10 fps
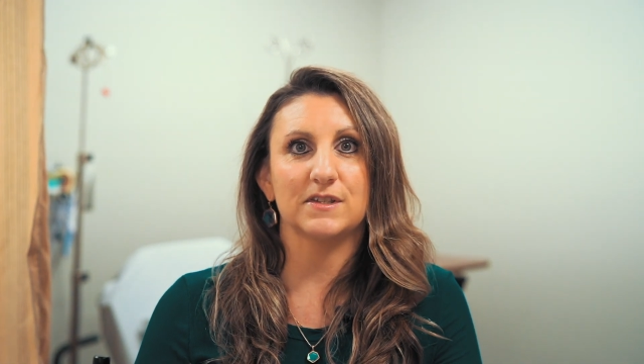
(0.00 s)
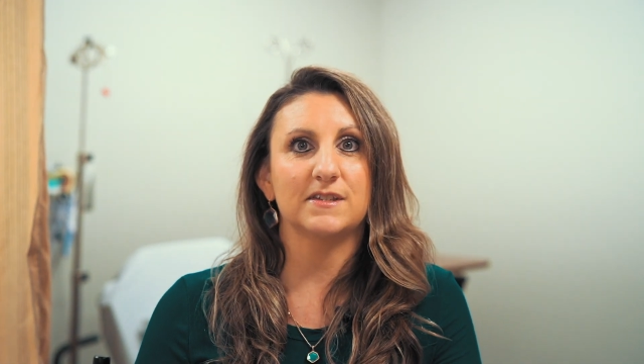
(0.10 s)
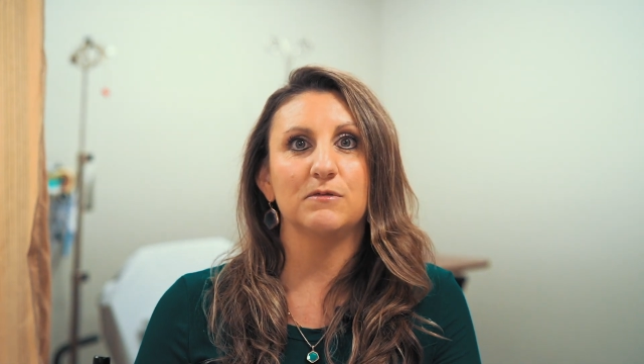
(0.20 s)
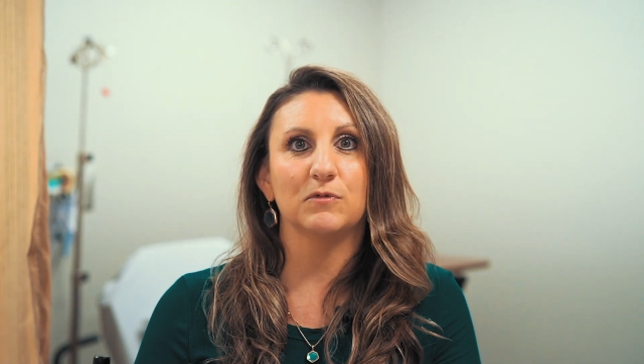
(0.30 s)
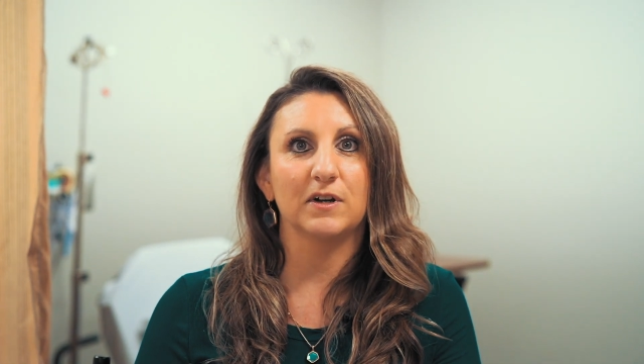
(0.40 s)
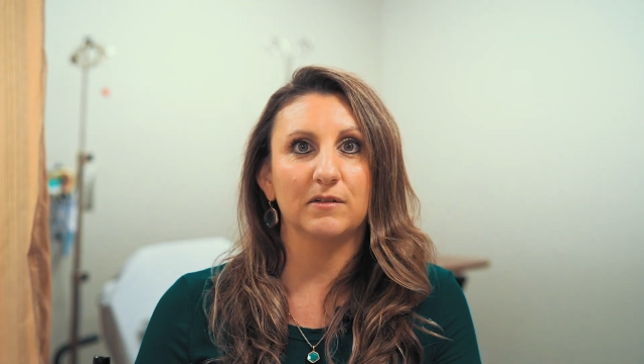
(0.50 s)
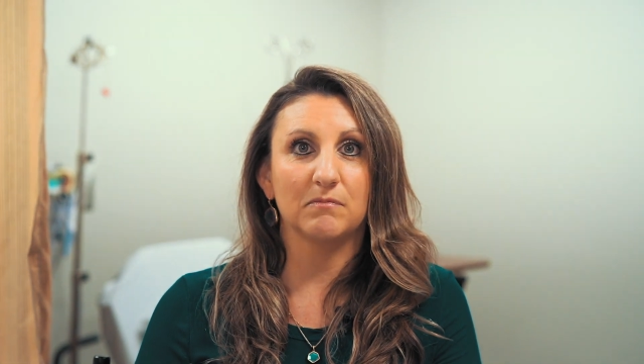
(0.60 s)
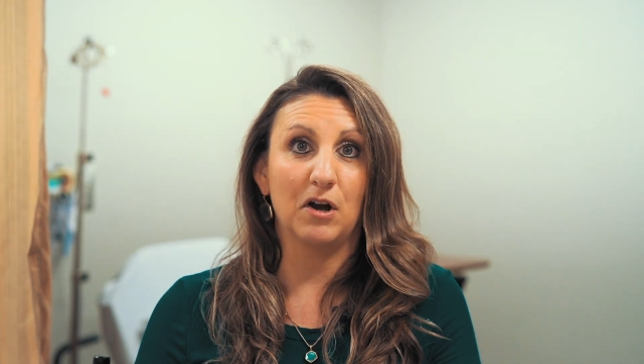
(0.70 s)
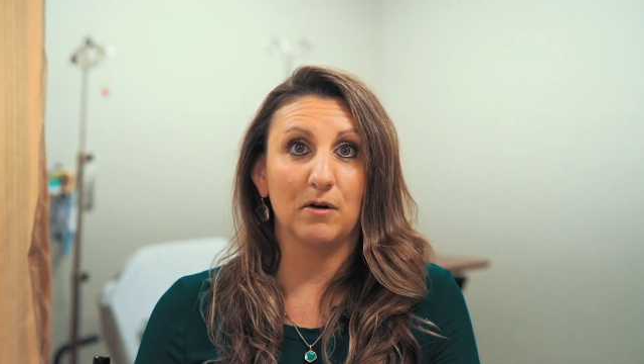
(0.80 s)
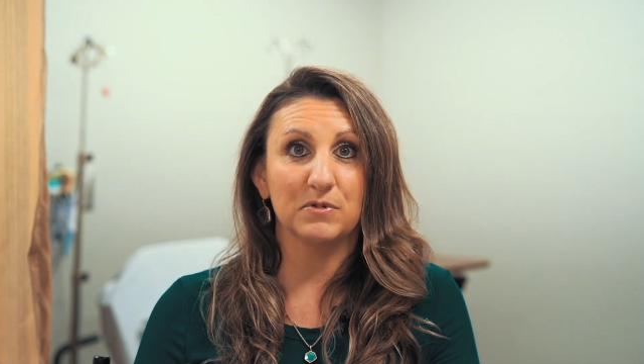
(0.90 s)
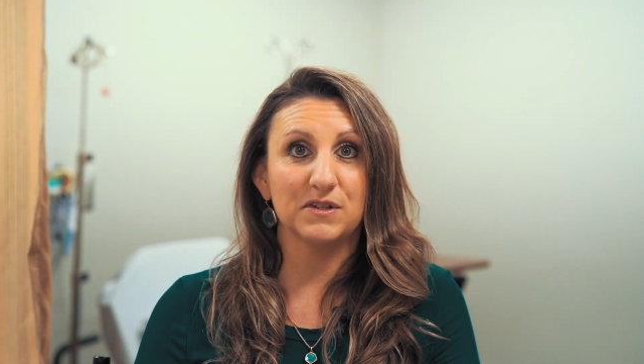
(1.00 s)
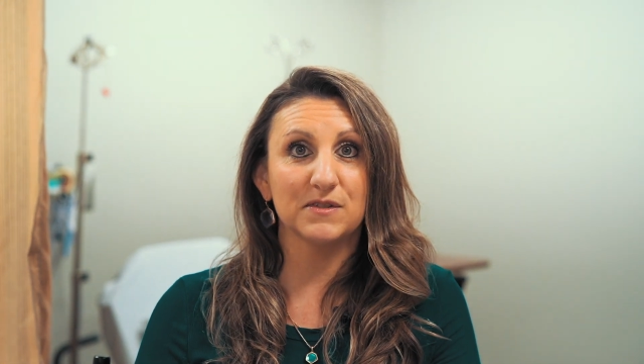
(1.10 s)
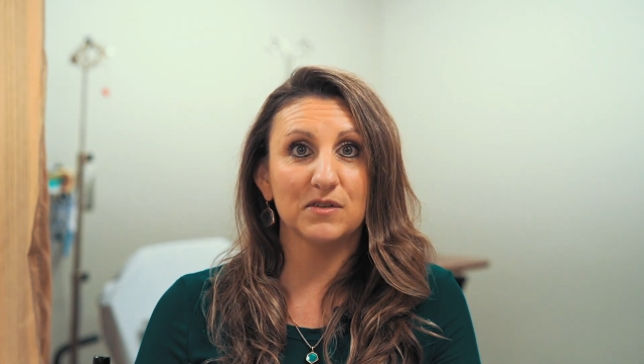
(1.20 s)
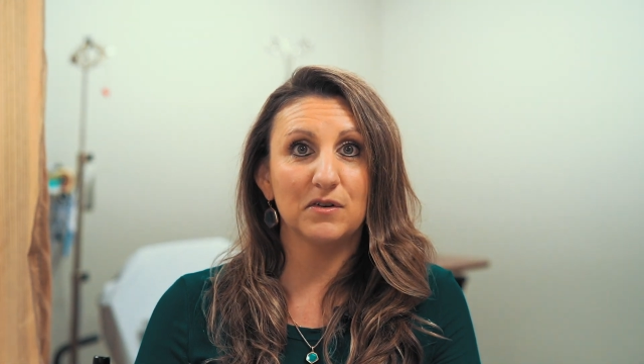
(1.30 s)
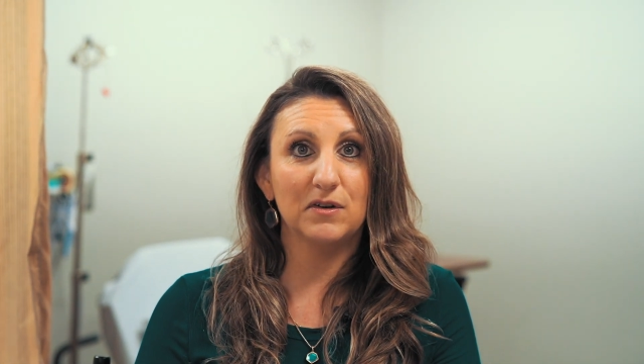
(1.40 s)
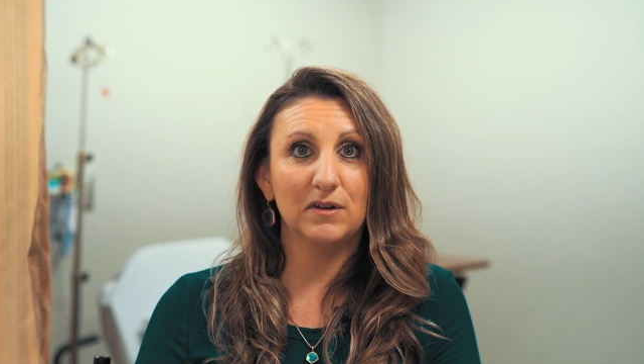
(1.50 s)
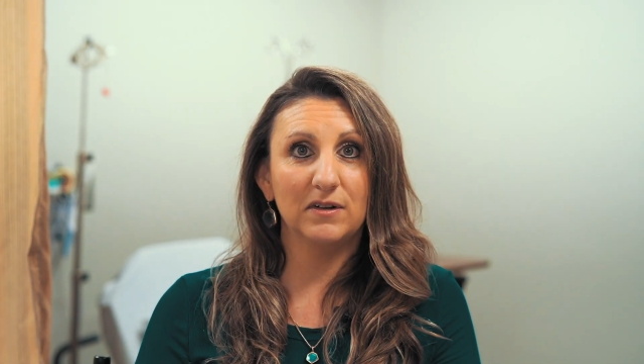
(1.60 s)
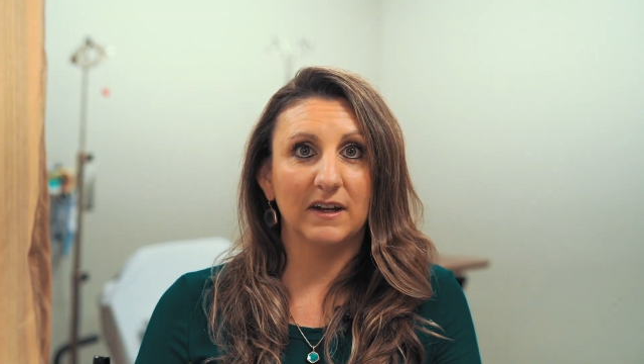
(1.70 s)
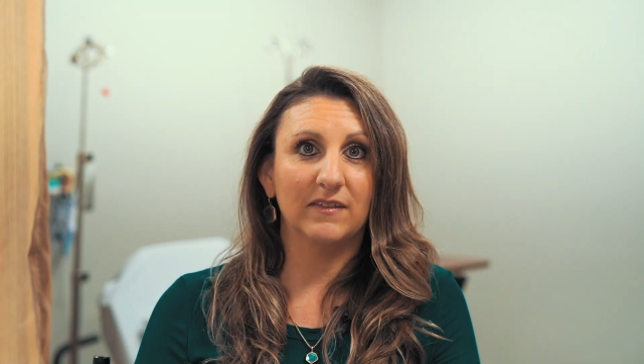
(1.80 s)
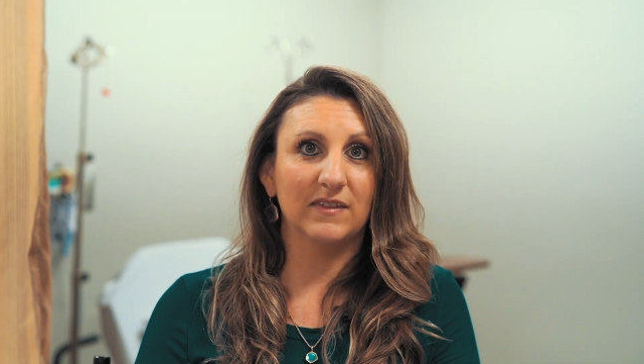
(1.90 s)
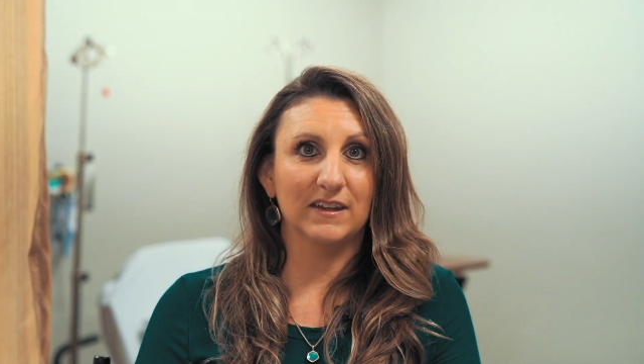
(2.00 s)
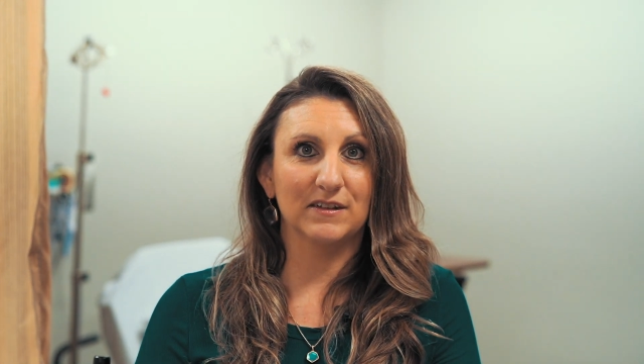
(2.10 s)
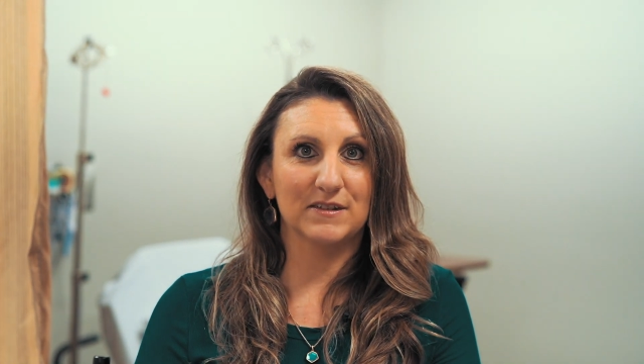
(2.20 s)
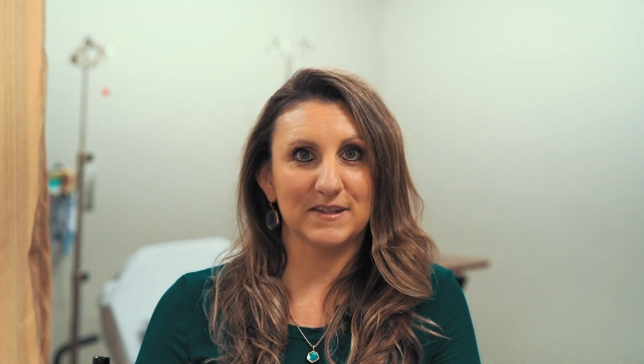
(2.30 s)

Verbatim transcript: see what my options are, and then